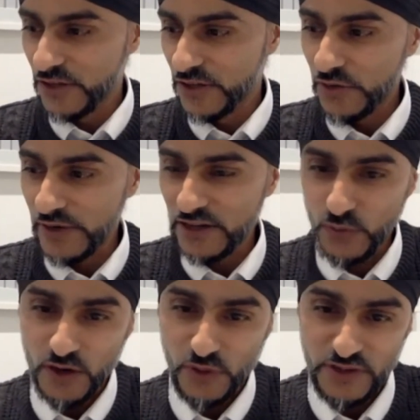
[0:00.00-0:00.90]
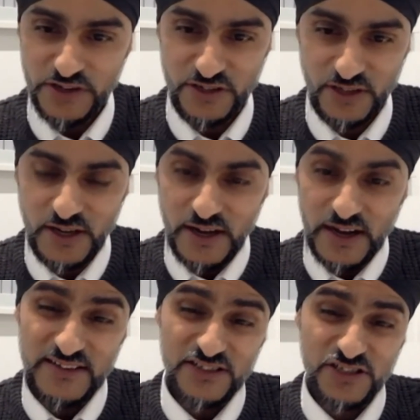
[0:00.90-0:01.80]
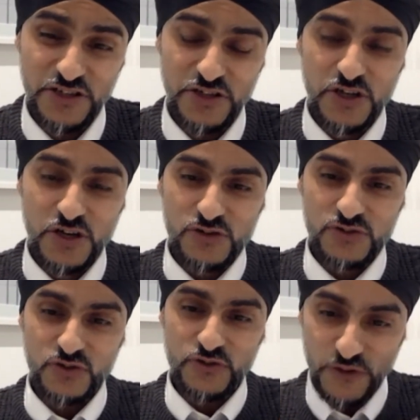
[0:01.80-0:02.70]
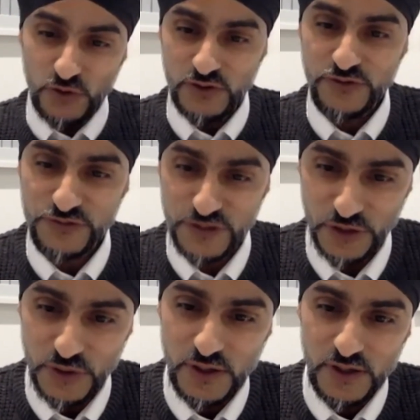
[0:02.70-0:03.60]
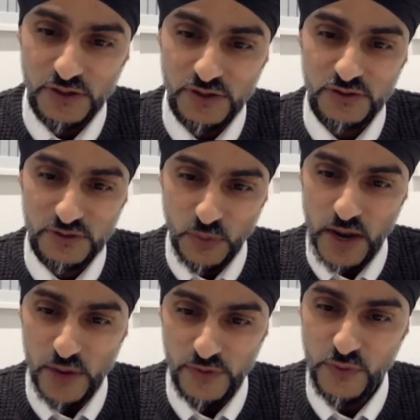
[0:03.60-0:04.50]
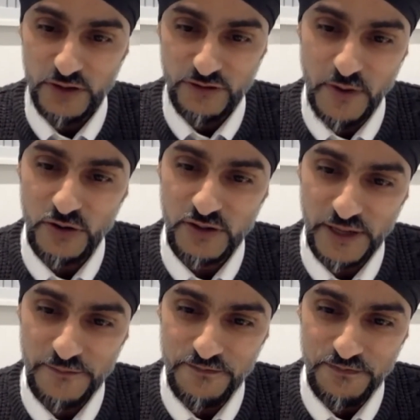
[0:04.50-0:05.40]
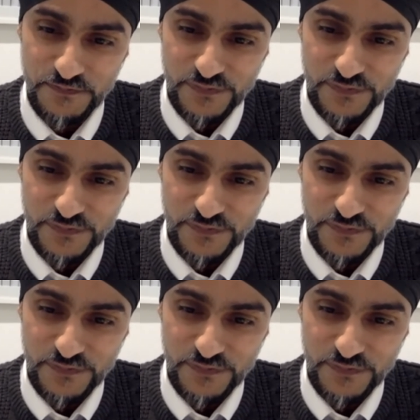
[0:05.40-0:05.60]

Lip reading: knowing how to work with each other has actually sort of filtered through the way we've worked remotely.